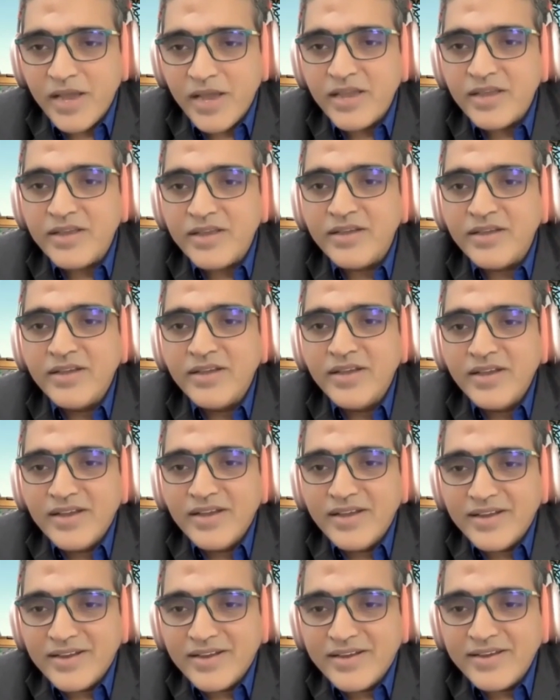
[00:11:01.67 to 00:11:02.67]
a bank
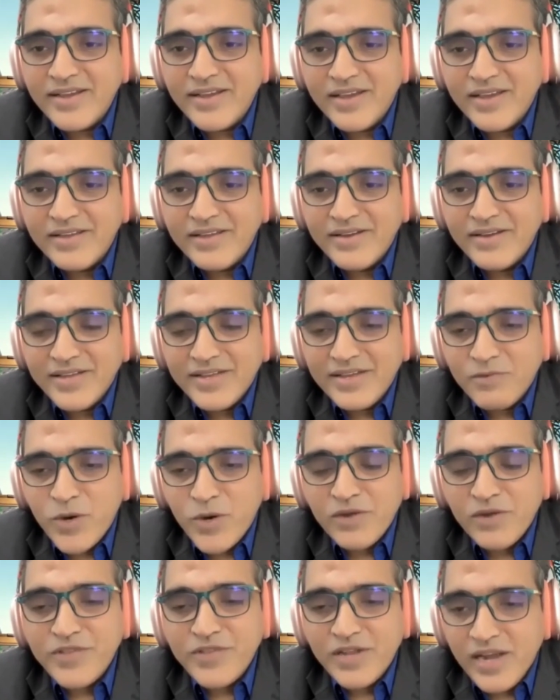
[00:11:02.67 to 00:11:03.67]

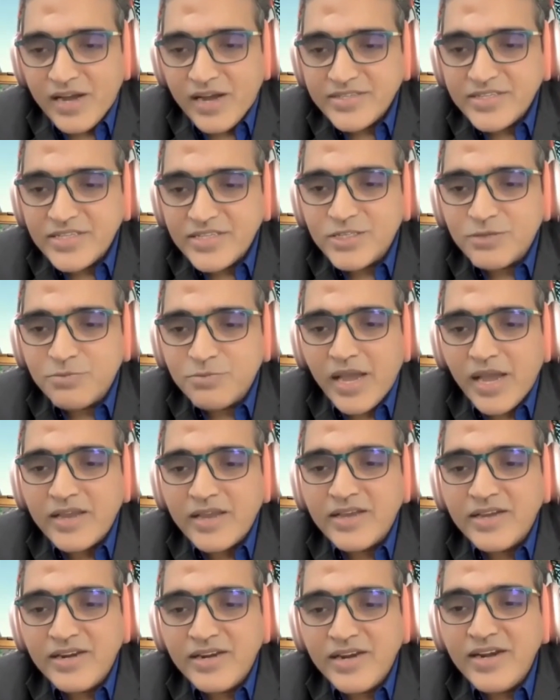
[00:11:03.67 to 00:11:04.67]
one of the largest
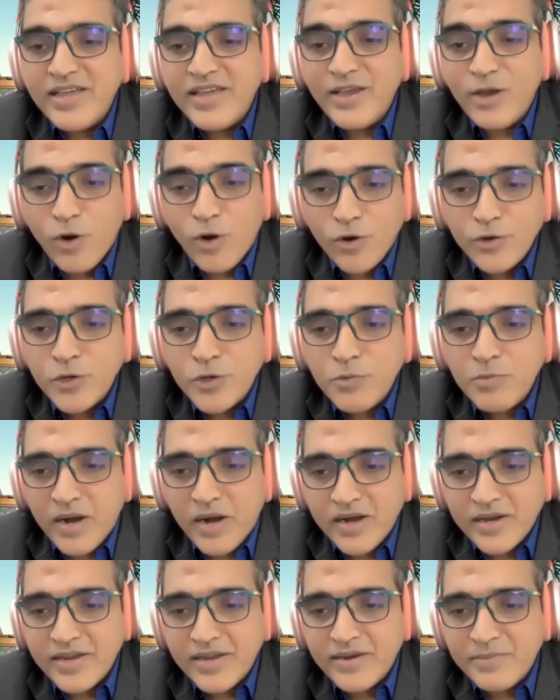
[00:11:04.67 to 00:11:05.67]
bank creating an auto
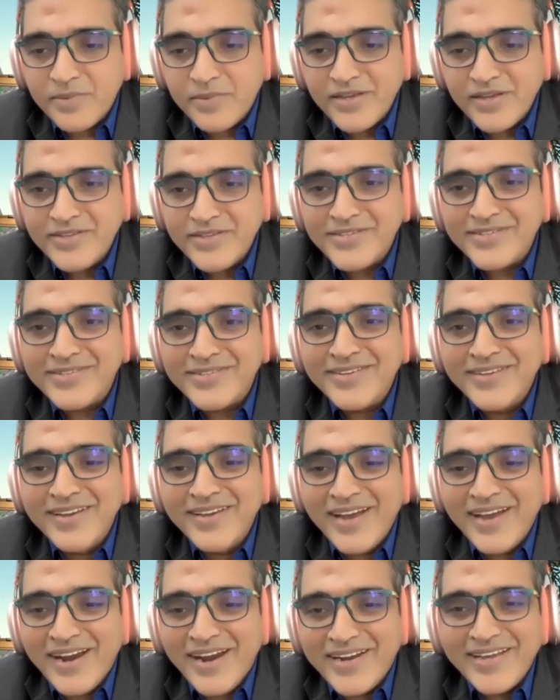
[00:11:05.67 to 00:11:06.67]
marketplace
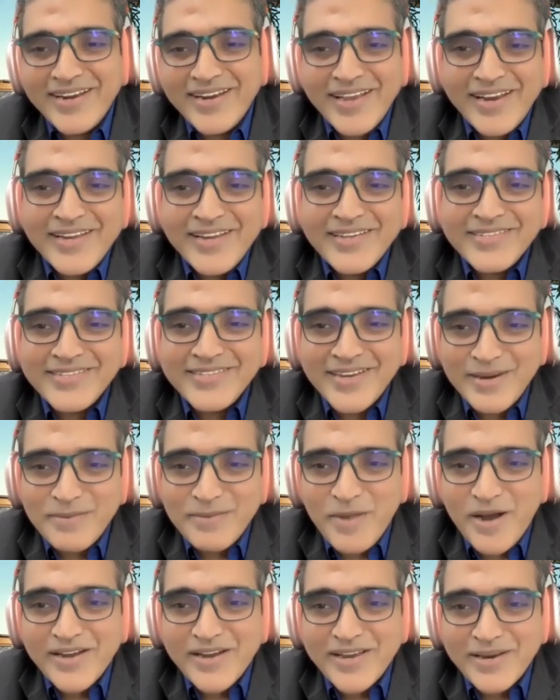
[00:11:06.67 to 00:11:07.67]
and a real
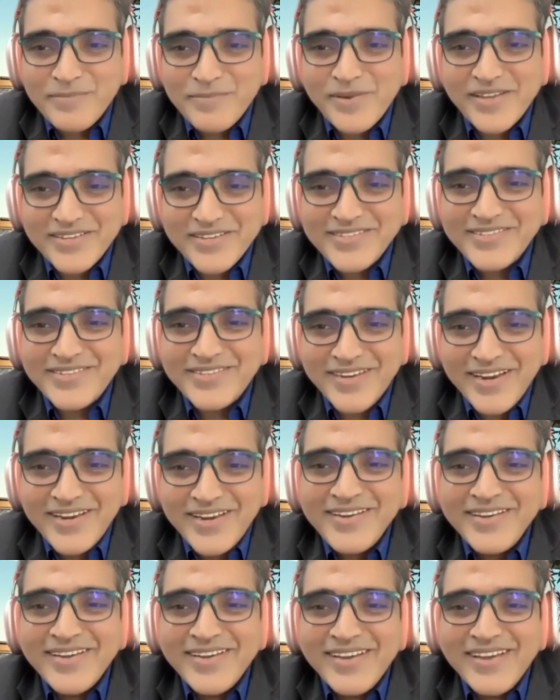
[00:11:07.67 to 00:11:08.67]
estate marketplace,
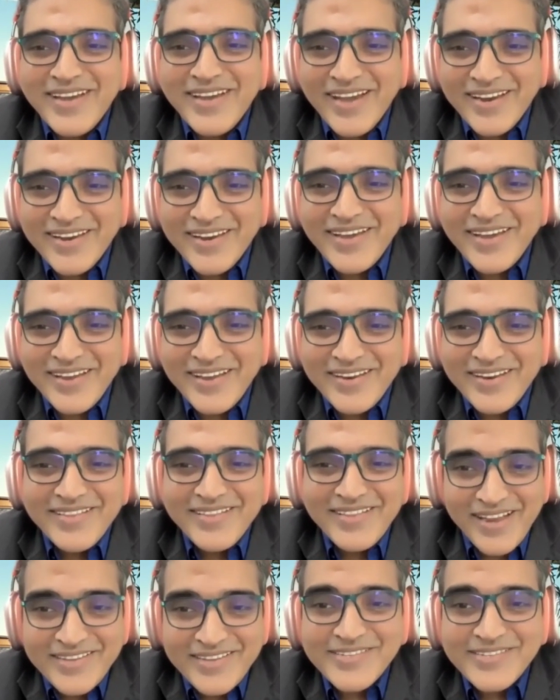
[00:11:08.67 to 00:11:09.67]
right?
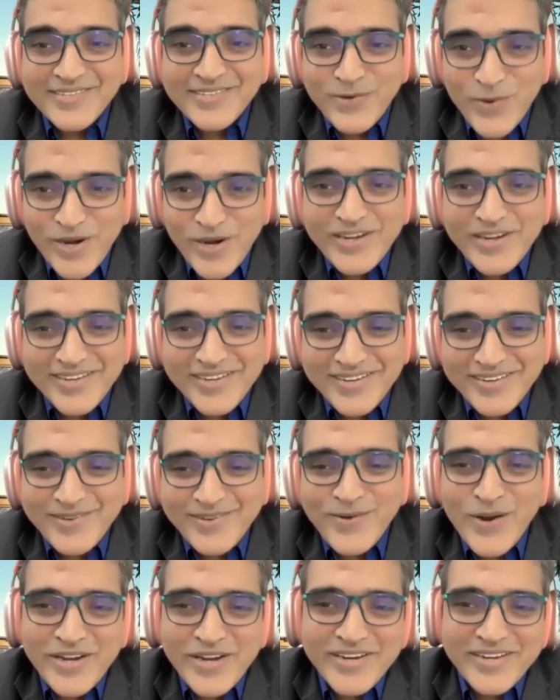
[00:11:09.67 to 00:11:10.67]
And that's
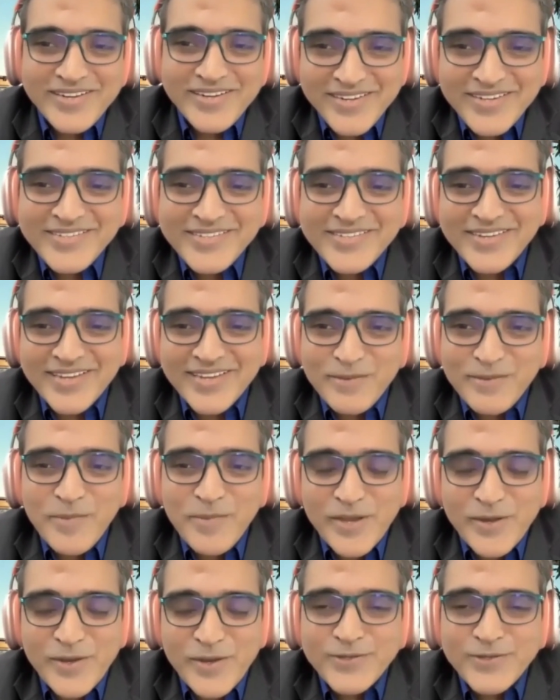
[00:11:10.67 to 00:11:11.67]
quite
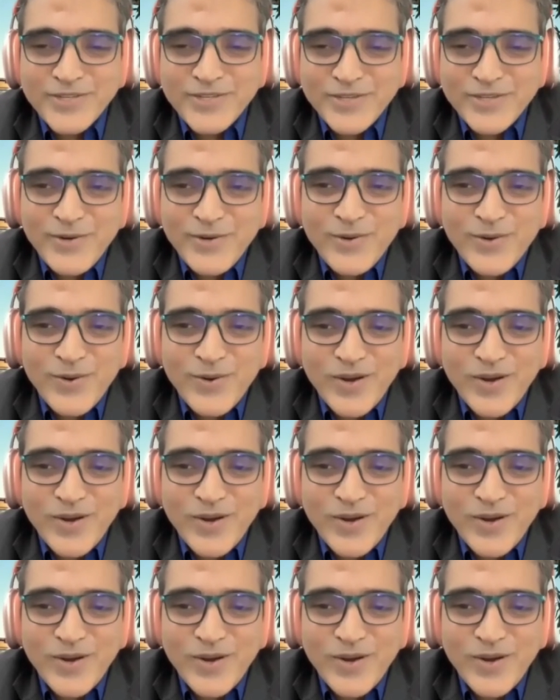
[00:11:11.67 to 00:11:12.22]
interesting, because